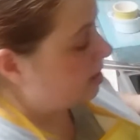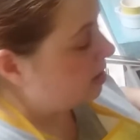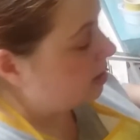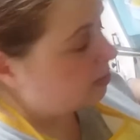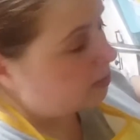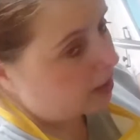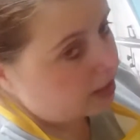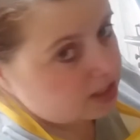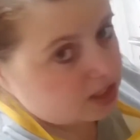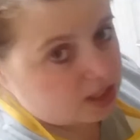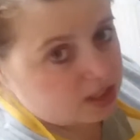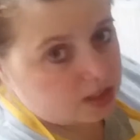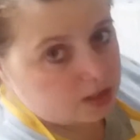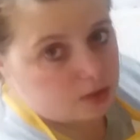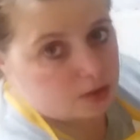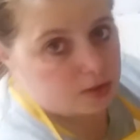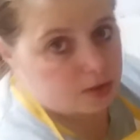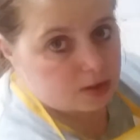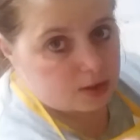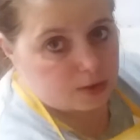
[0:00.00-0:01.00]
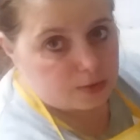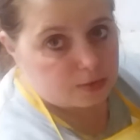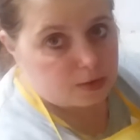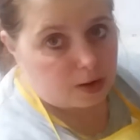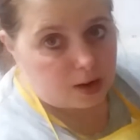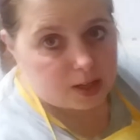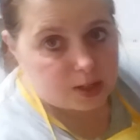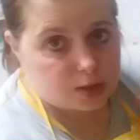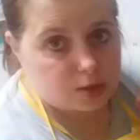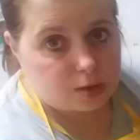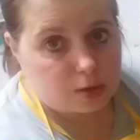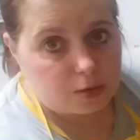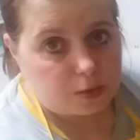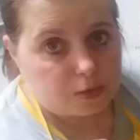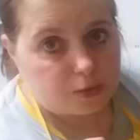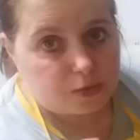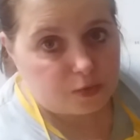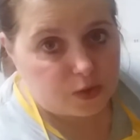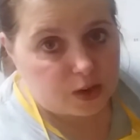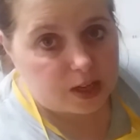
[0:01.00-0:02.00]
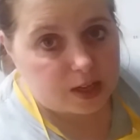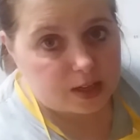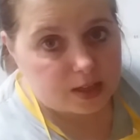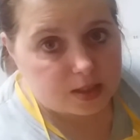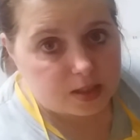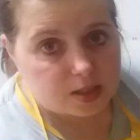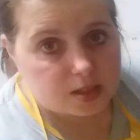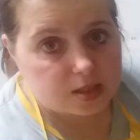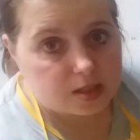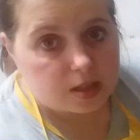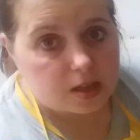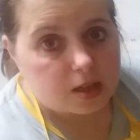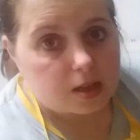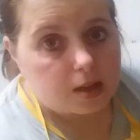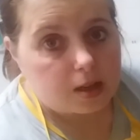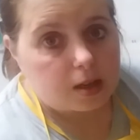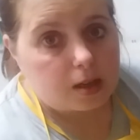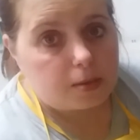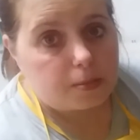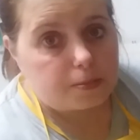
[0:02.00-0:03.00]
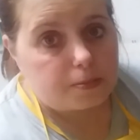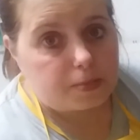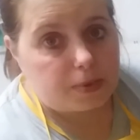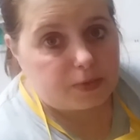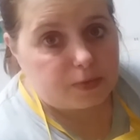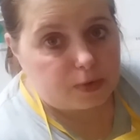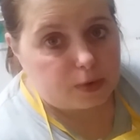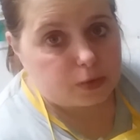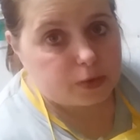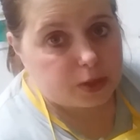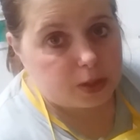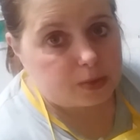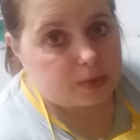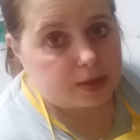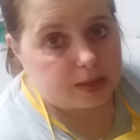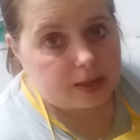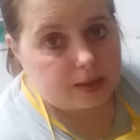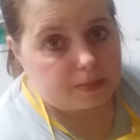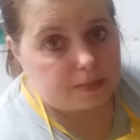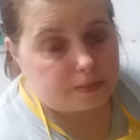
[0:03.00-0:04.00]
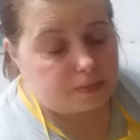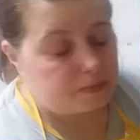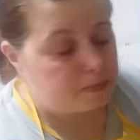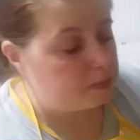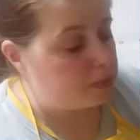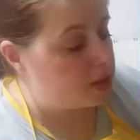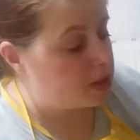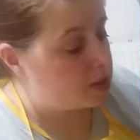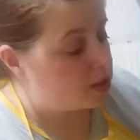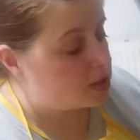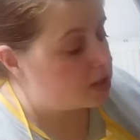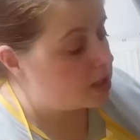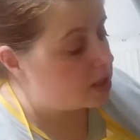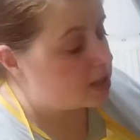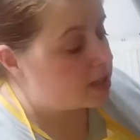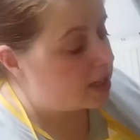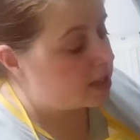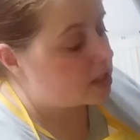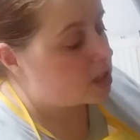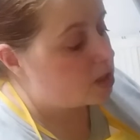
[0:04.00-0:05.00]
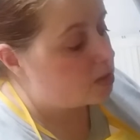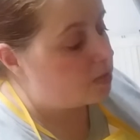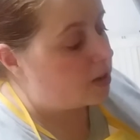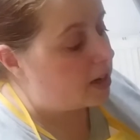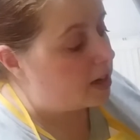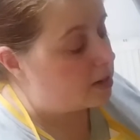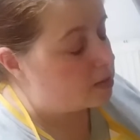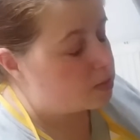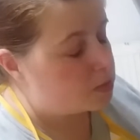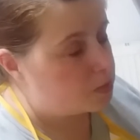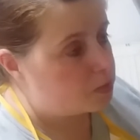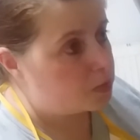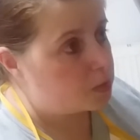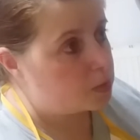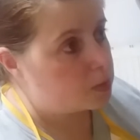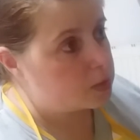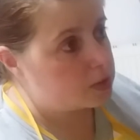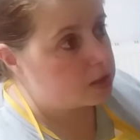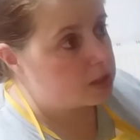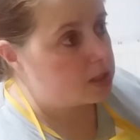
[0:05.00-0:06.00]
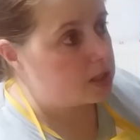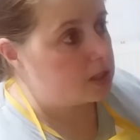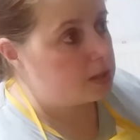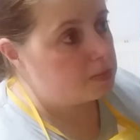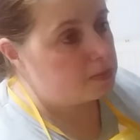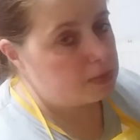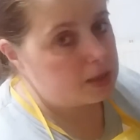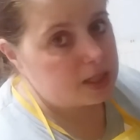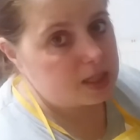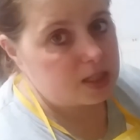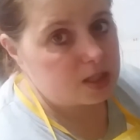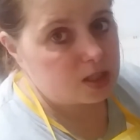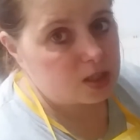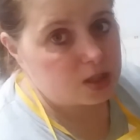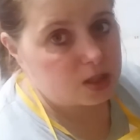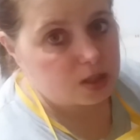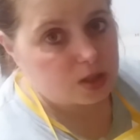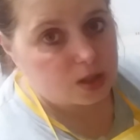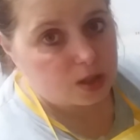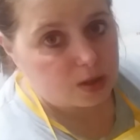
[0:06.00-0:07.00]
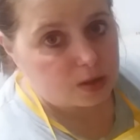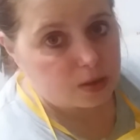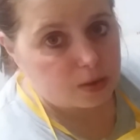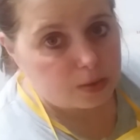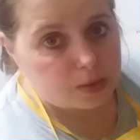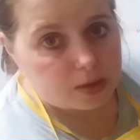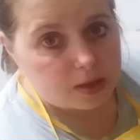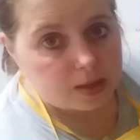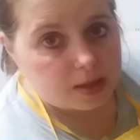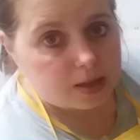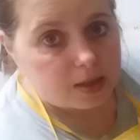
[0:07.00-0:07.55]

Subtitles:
that you actually cook your rice off first before doing it, because it takes around 40 minutes to do.